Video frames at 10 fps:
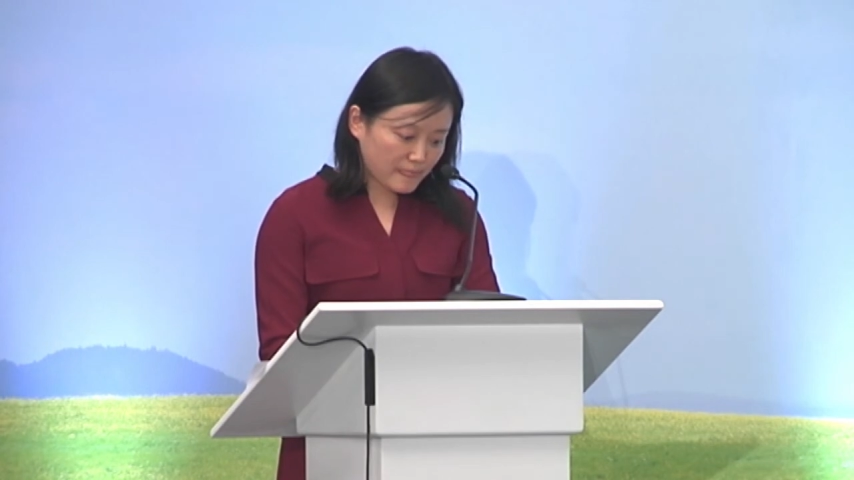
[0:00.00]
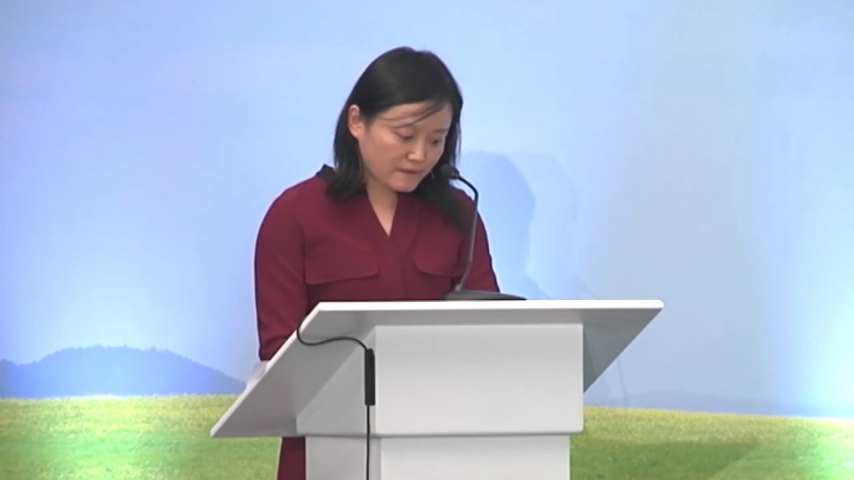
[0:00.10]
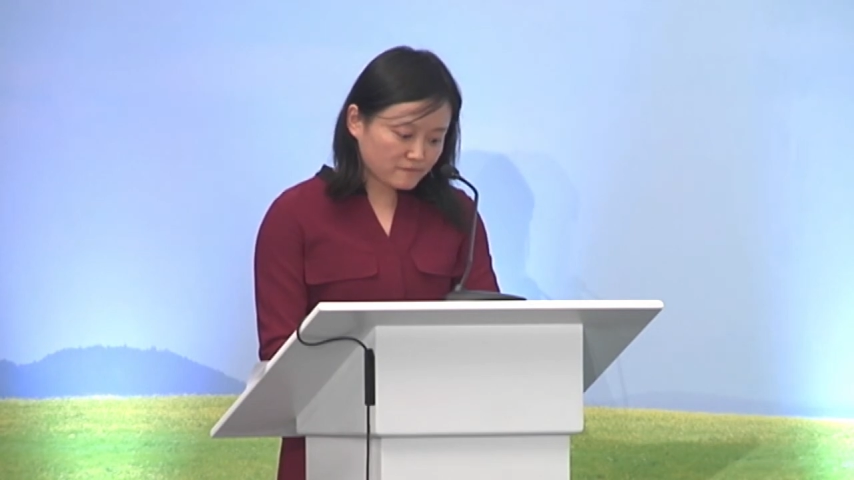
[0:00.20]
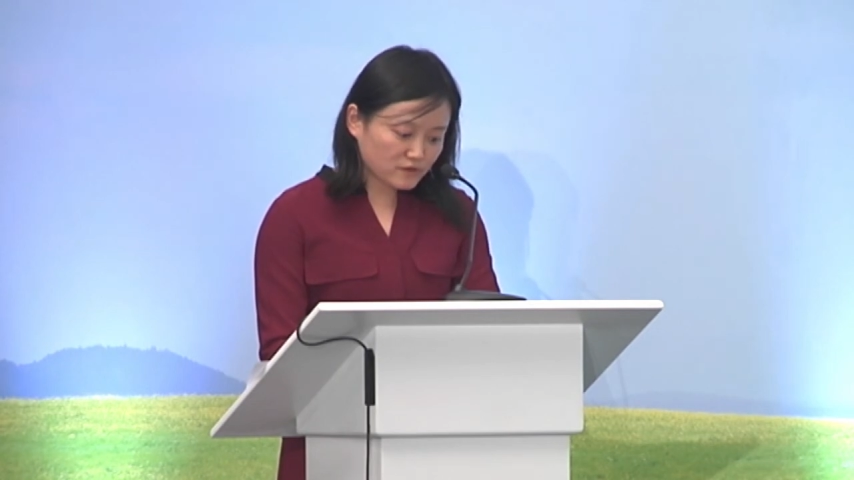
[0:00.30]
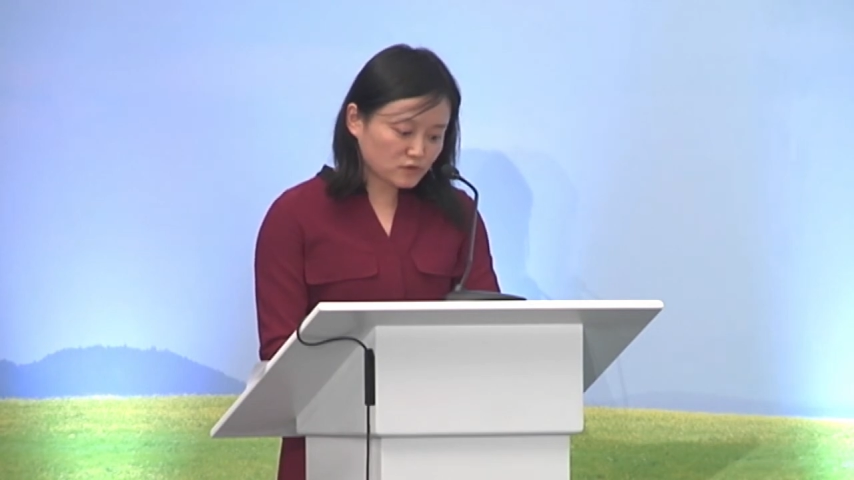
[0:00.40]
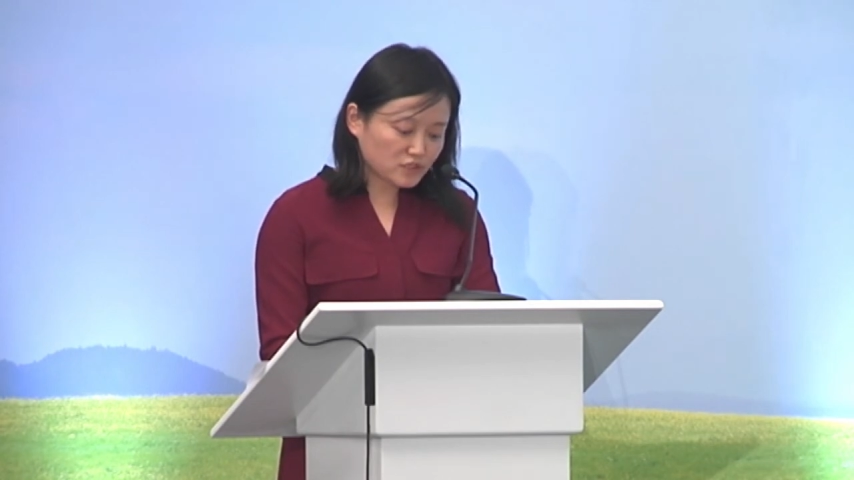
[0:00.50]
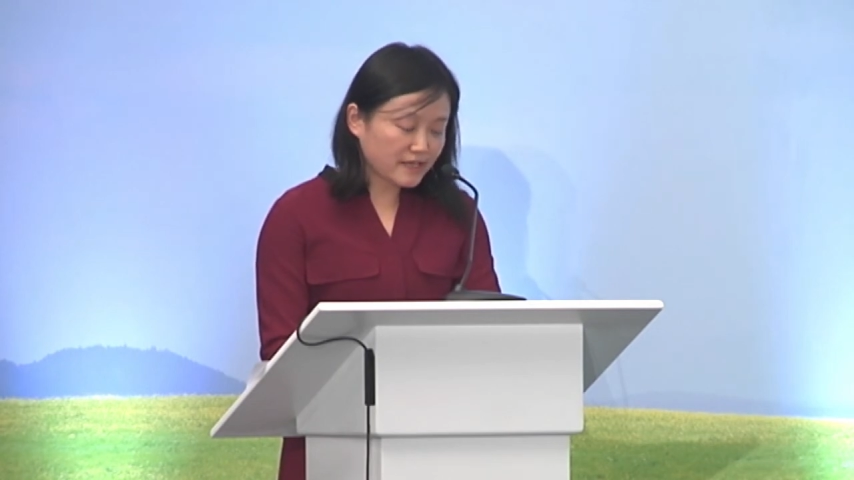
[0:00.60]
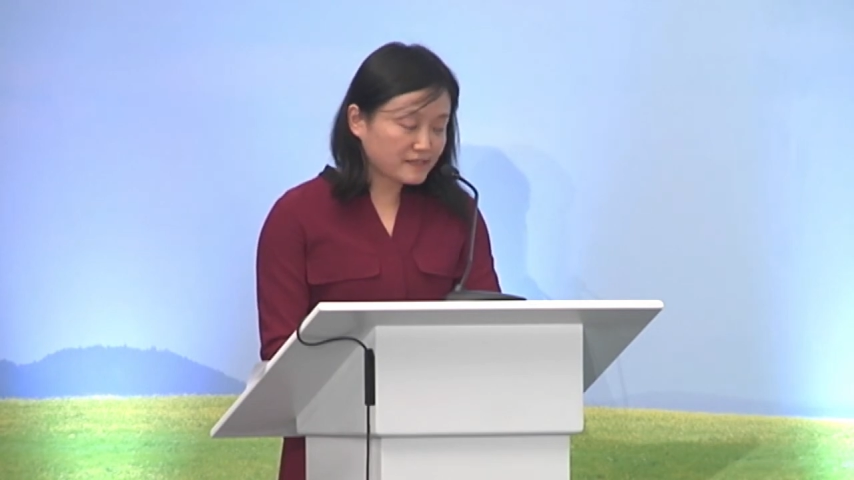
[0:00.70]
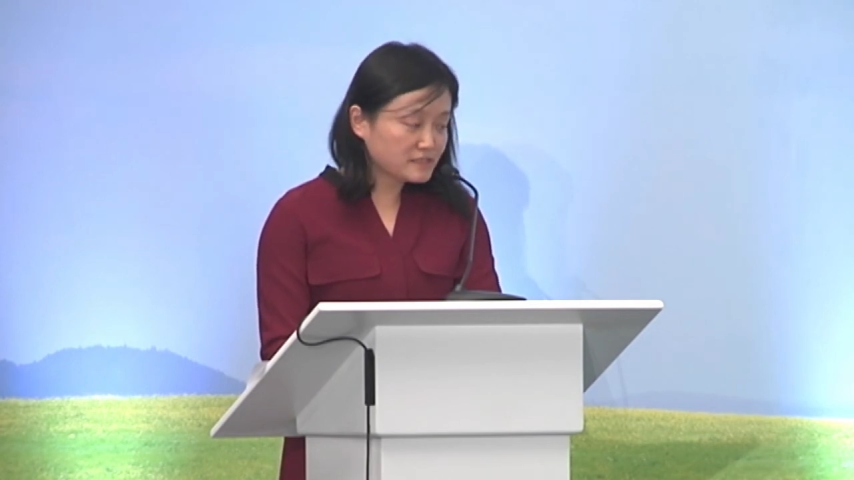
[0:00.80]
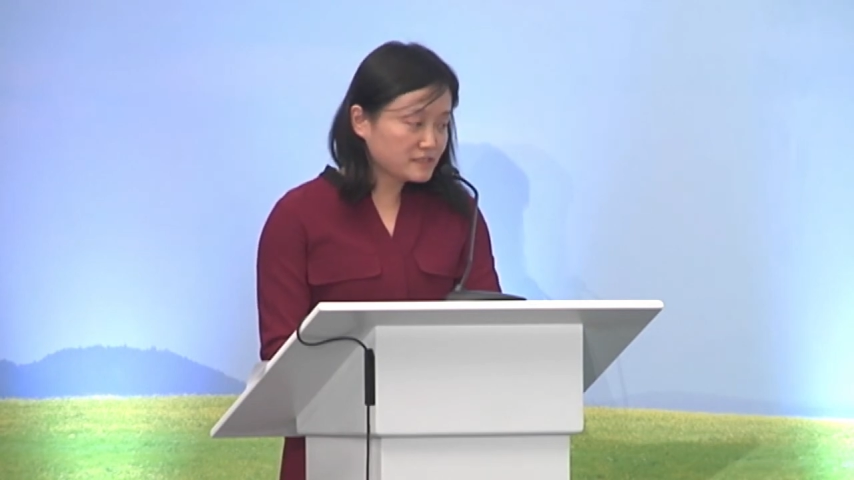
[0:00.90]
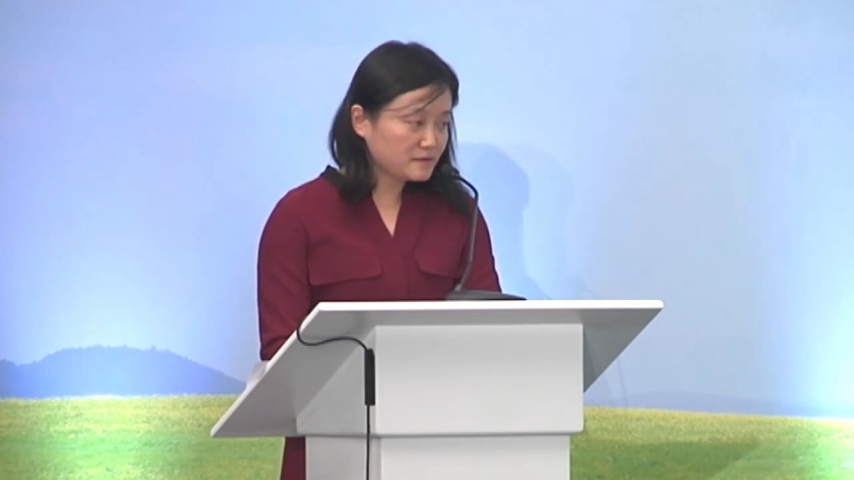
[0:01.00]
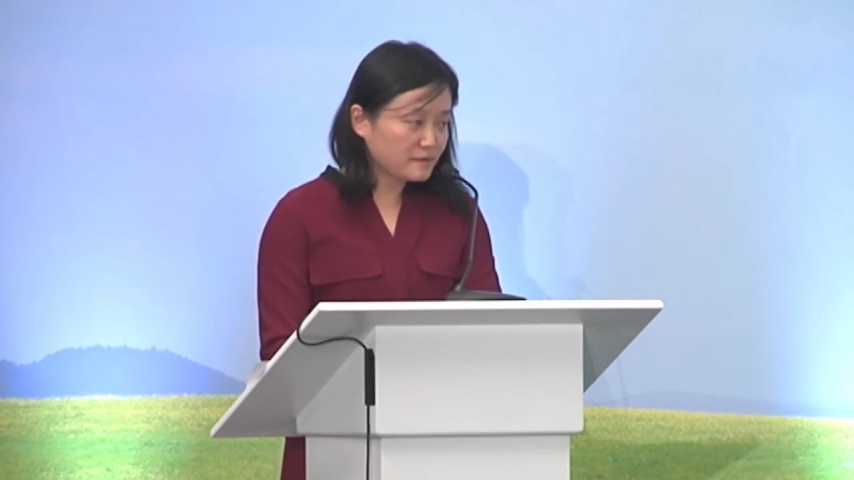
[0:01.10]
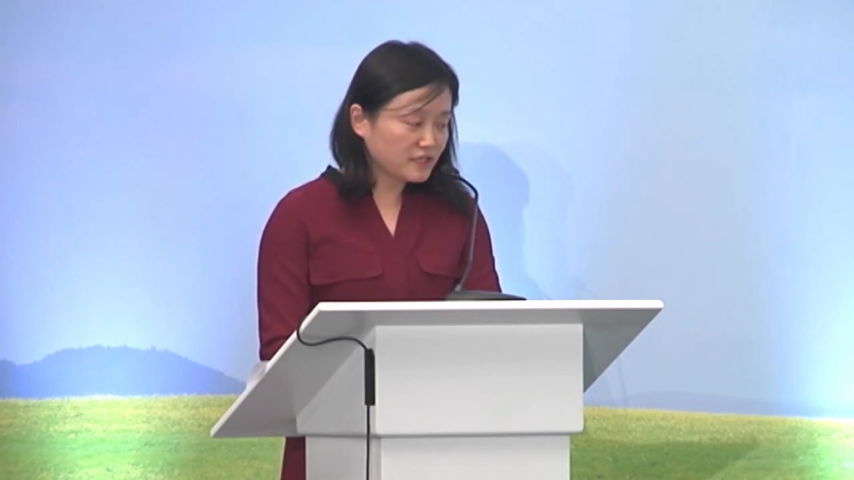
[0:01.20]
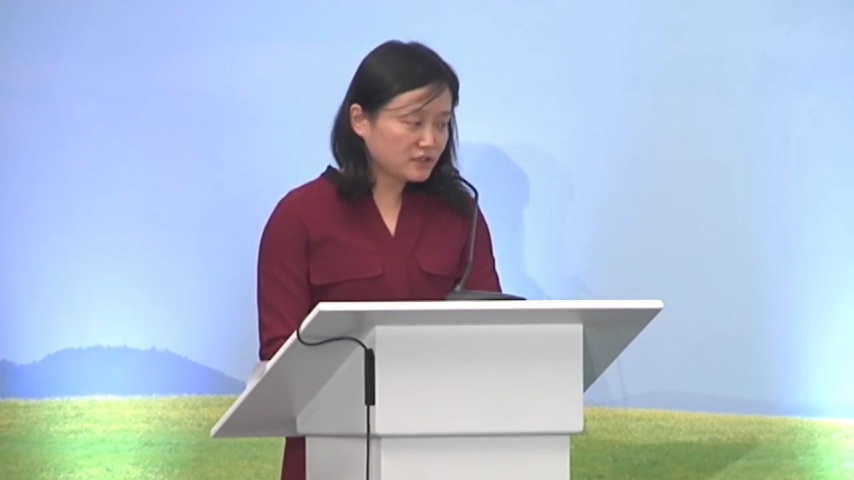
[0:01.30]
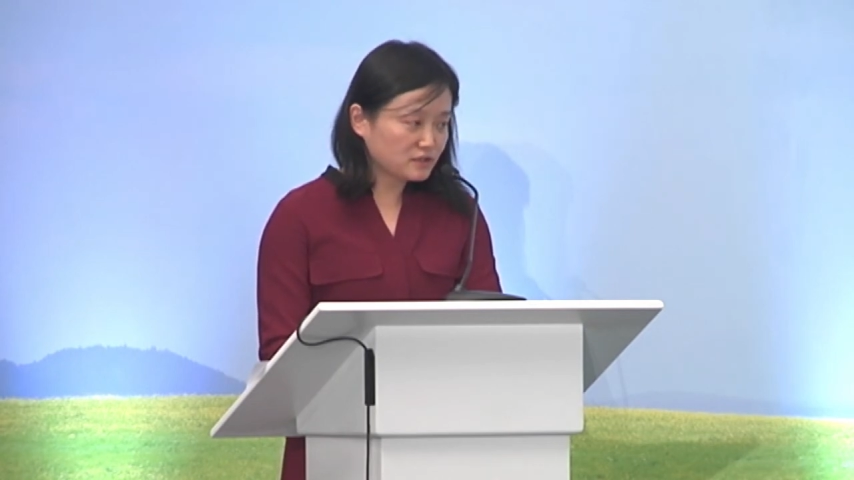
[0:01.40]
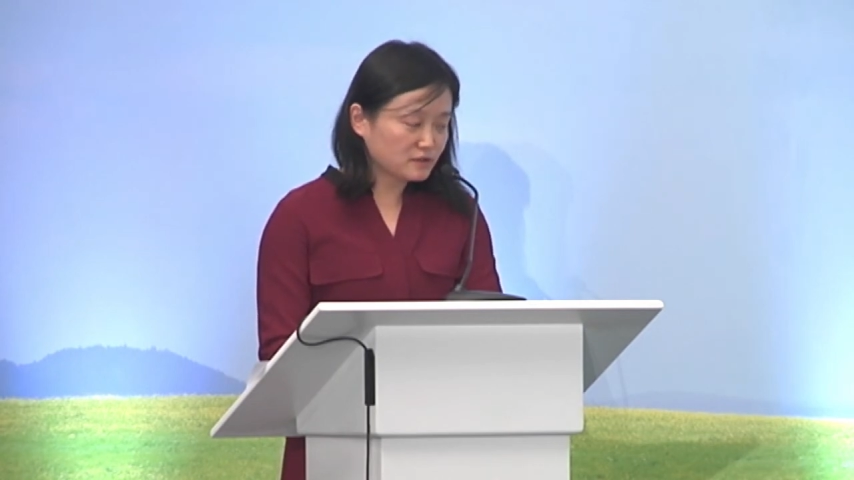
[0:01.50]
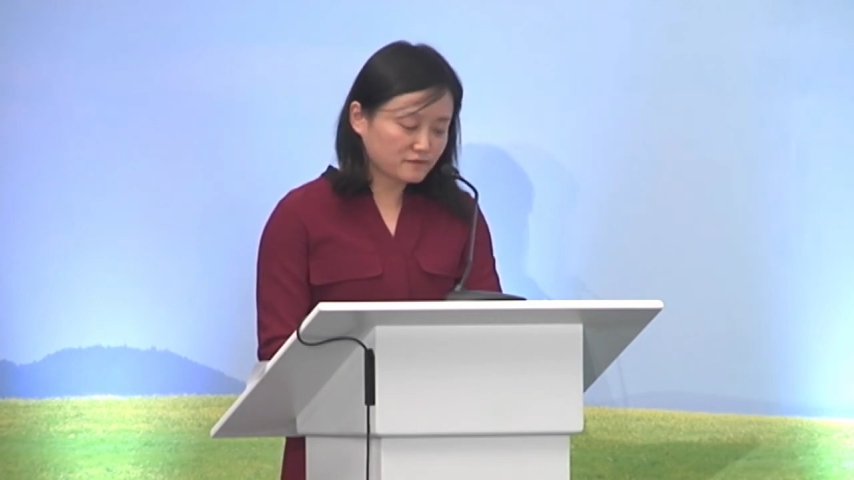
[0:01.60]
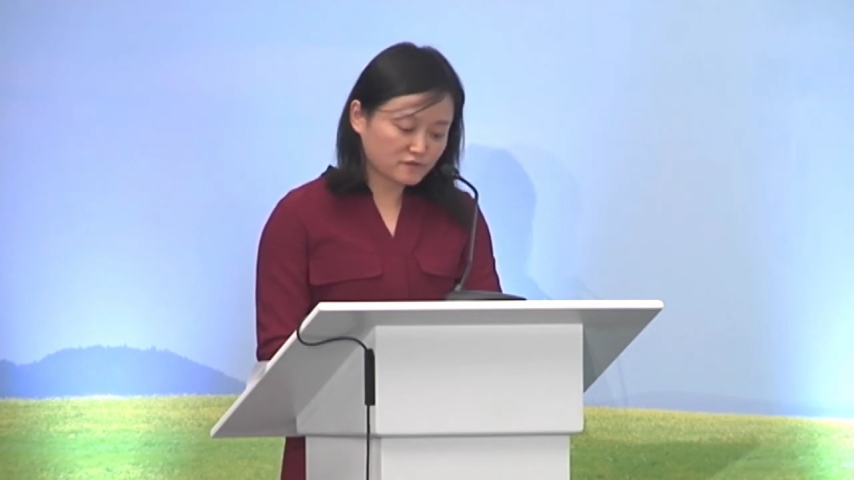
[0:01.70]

future anticipation